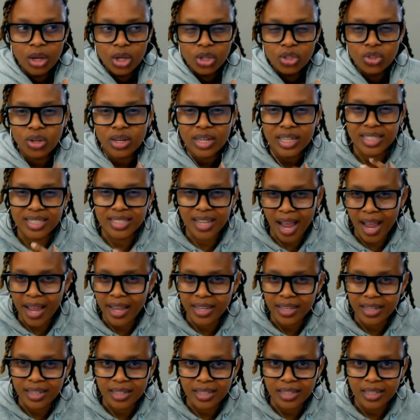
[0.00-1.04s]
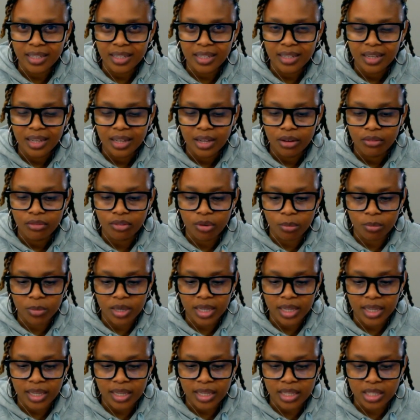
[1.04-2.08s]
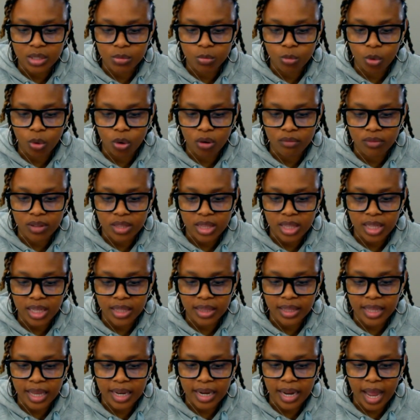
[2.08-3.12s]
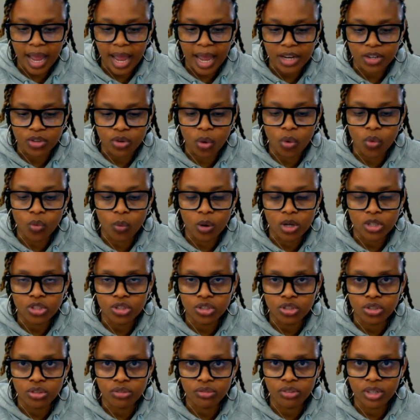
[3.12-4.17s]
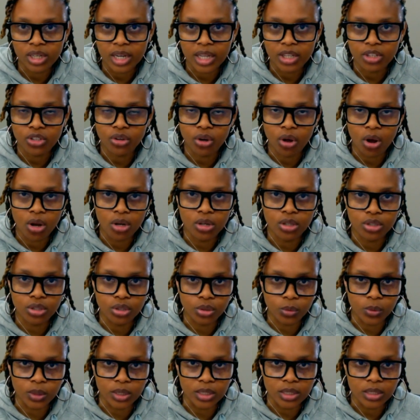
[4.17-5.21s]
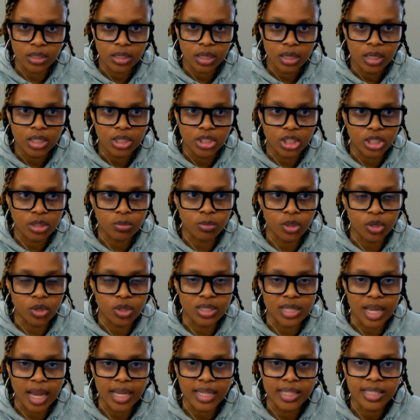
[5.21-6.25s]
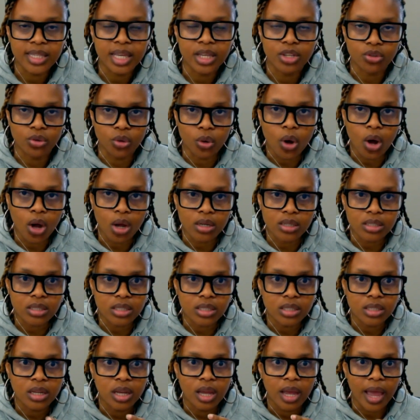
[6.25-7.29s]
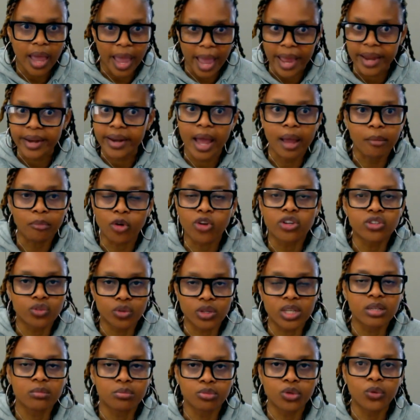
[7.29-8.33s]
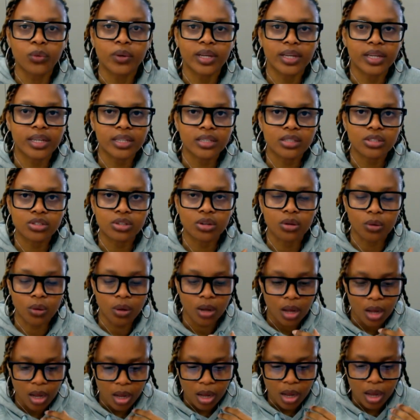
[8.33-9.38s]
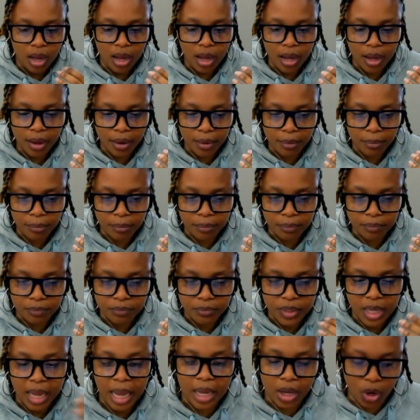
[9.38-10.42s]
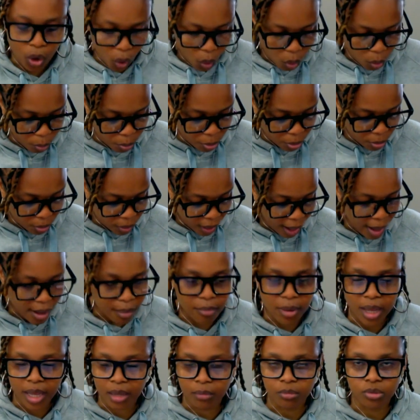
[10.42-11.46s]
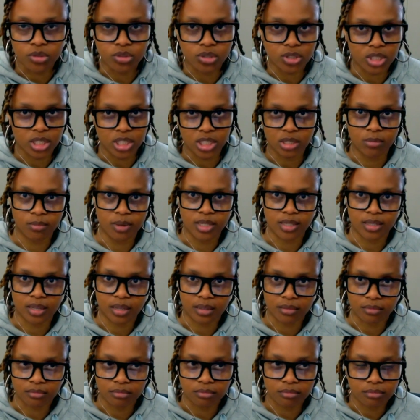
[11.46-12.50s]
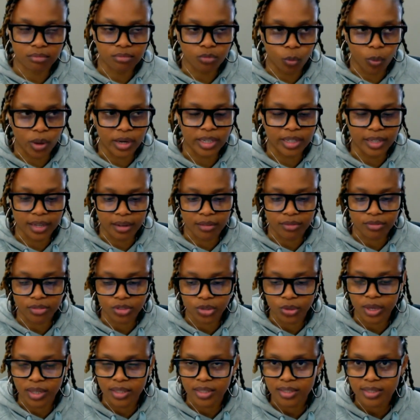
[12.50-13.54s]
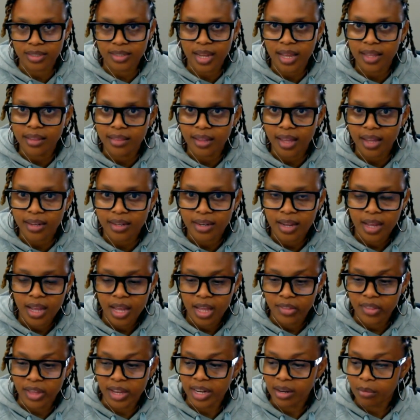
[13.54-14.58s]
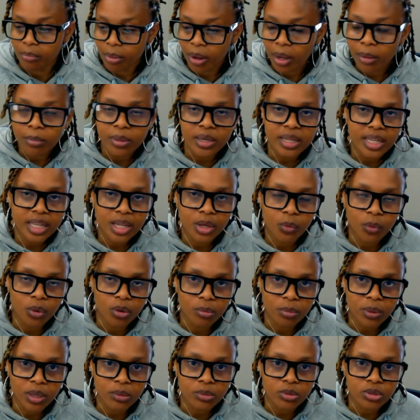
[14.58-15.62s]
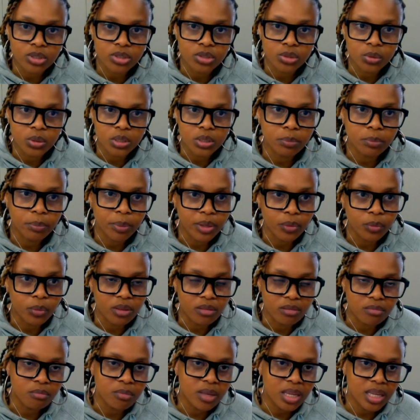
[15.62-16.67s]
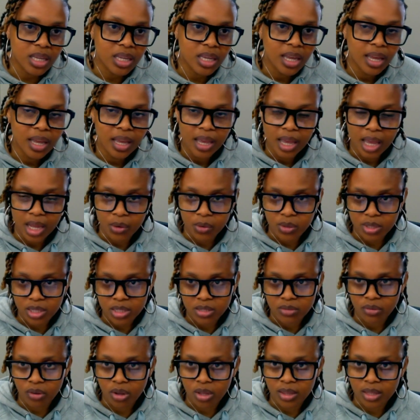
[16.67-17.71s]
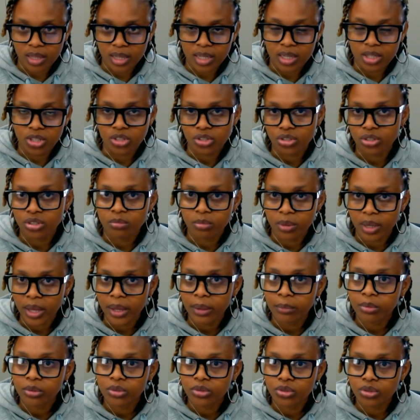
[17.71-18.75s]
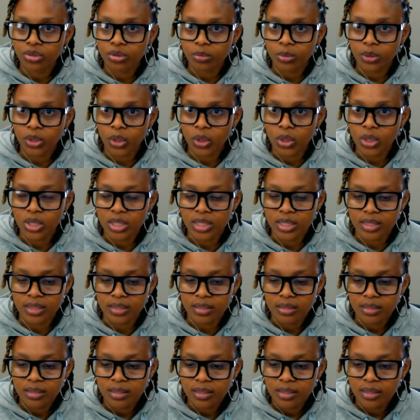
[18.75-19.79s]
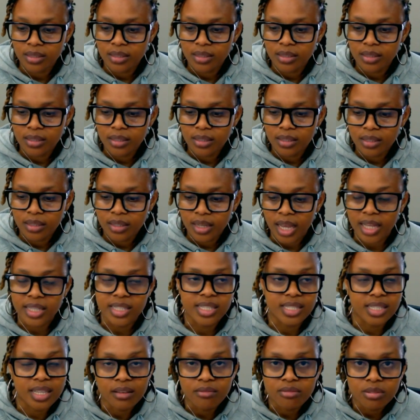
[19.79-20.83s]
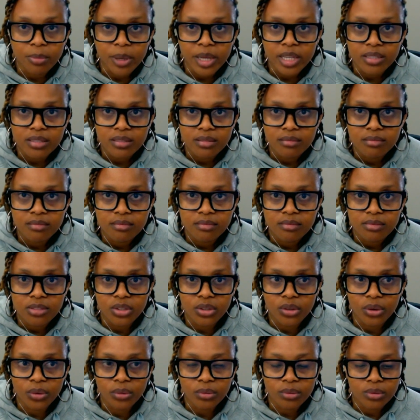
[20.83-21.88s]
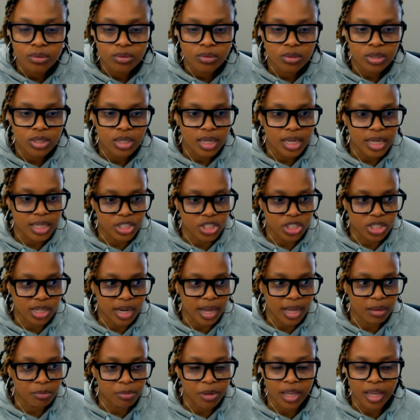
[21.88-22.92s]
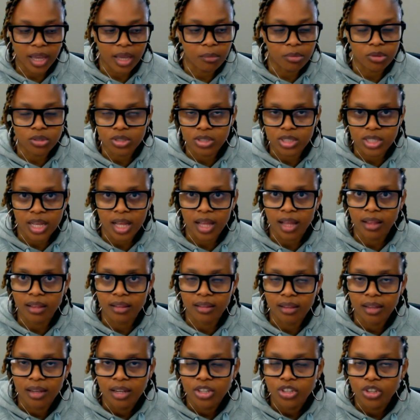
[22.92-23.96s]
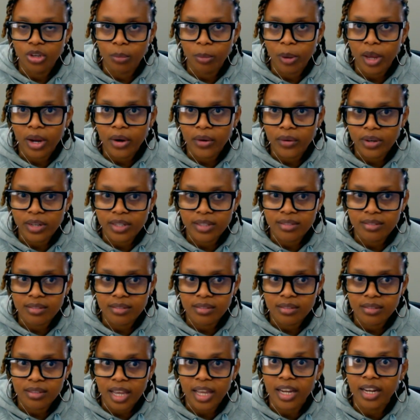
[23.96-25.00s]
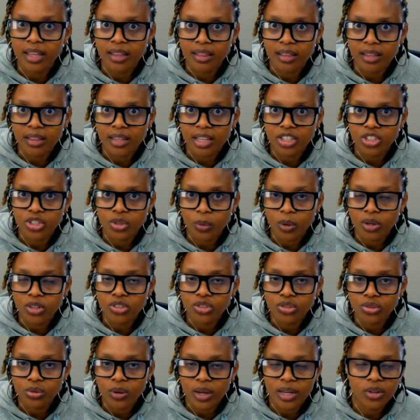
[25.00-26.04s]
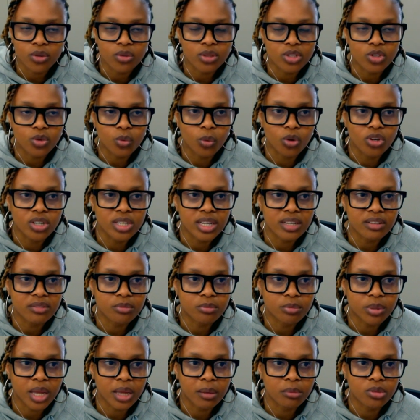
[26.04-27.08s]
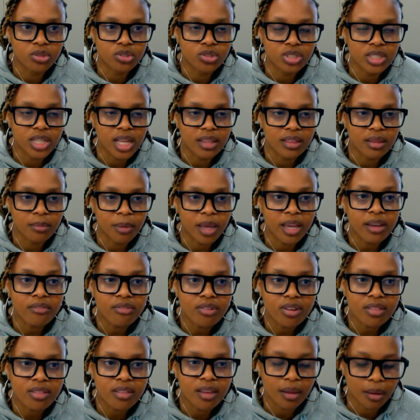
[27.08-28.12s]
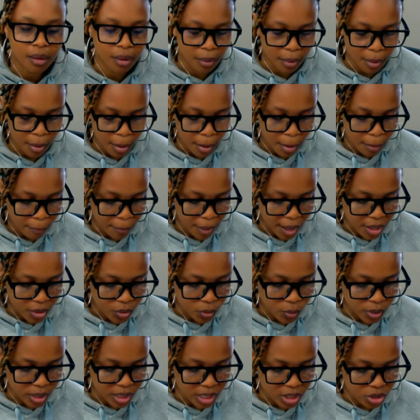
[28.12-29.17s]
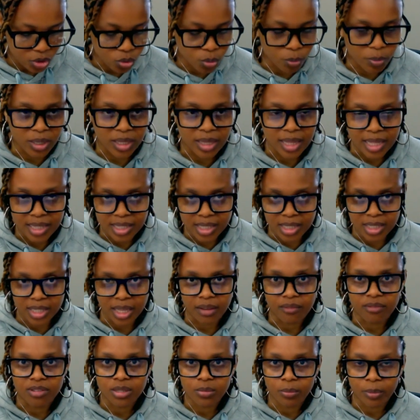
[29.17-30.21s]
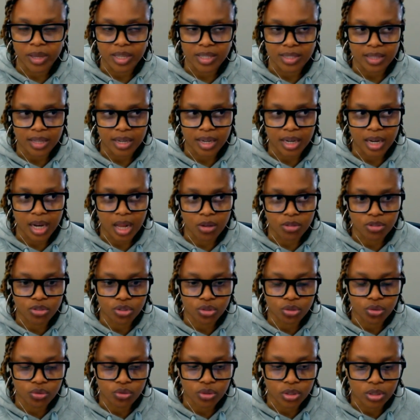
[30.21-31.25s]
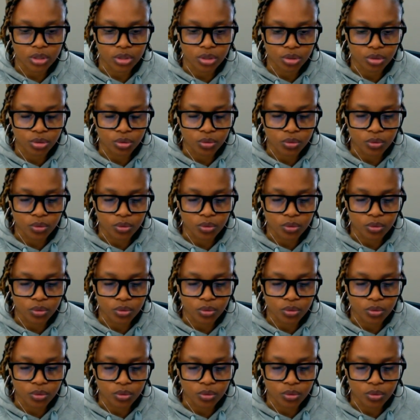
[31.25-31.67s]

not entirely. For me, it's more of a thing that I don't want you to feel like you can't do it just because I say you can't, and I'm going to keep doing it, you know. I hope I am able to teach my son well enough to understand that in public he won't be able to do but with me and with his father he should be able to, because it's a safe space, you know. Just like being able to tell your parents anything that you want to. I know that you won't be able to tell them everything, but we need to be that safe space that allows children to